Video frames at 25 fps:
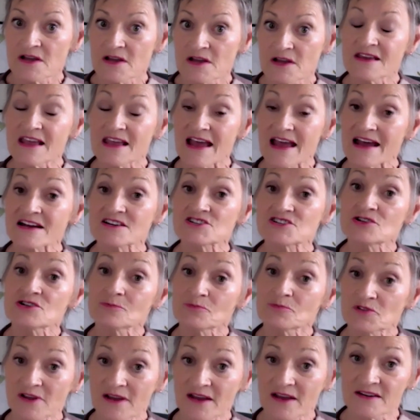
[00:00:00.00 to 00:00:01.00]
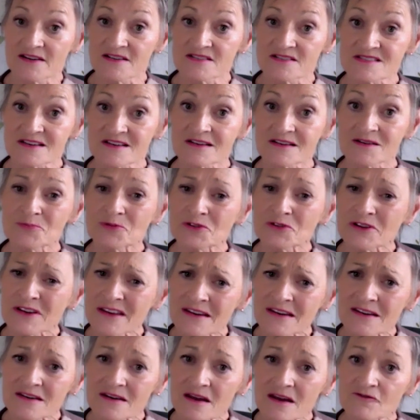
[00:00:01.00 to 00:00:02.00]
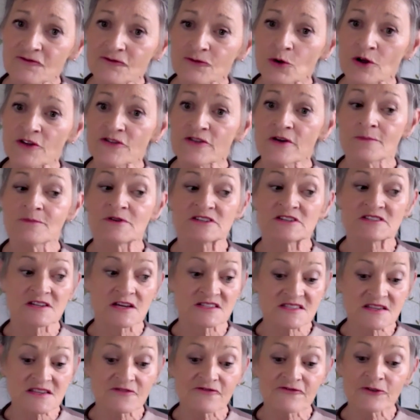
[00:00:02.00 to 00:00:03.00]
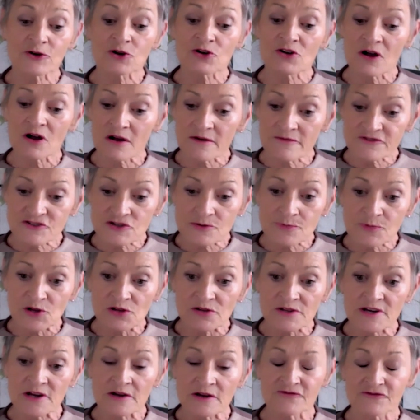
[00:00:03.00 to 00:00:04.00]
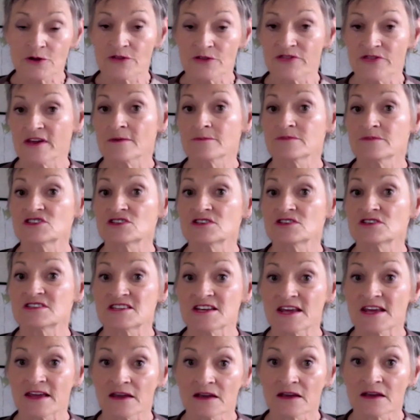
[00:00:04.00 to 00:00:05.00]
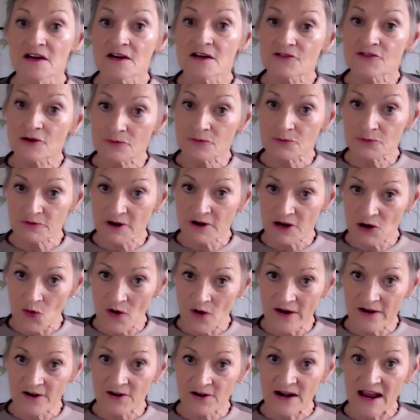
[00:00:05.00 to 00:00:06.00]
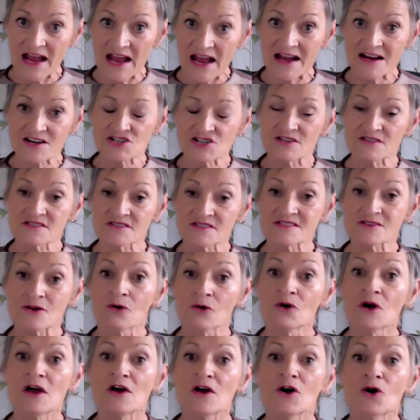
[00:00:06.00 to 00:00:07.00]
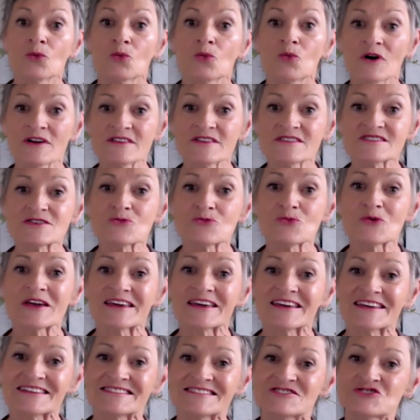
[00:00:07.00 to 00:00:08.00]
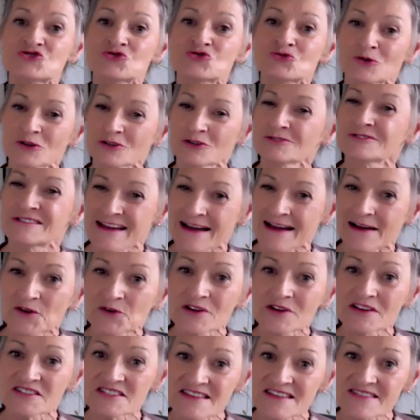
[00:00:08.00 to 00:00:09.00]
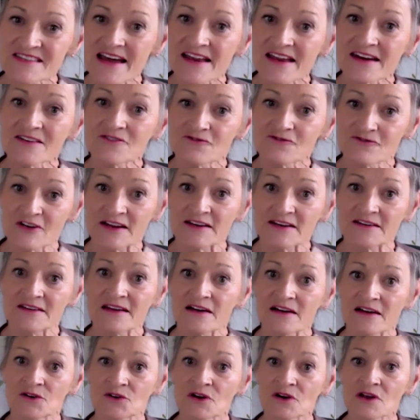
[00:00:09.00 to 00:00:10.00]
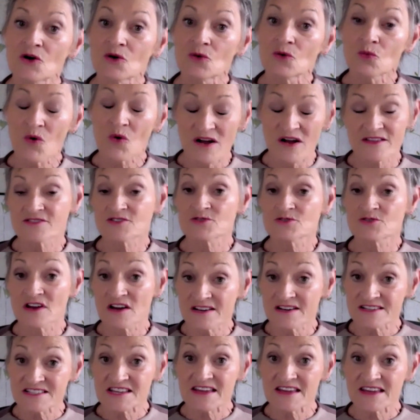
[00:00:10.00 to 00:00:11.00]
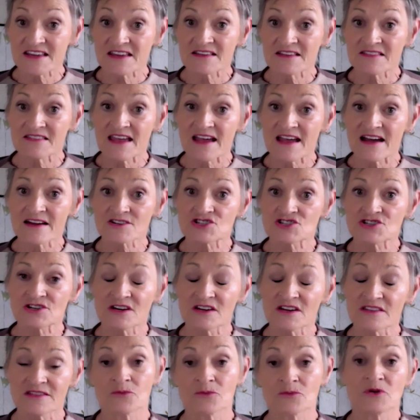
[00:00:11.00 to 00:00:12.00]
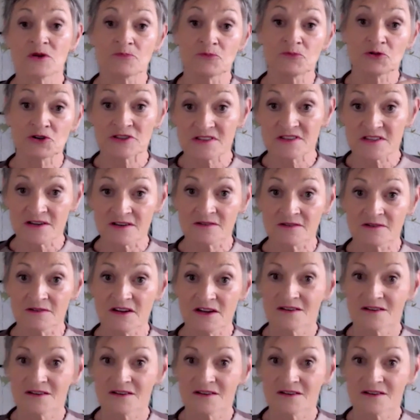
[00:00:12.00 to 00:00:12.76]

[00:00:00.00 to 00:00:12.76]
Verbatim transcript: The action plan isn't complete enough for them. It doesn't feel comfortable enough for them to take the required action. So once we can drill down into that and find out why they're not taking the action, and then we put the,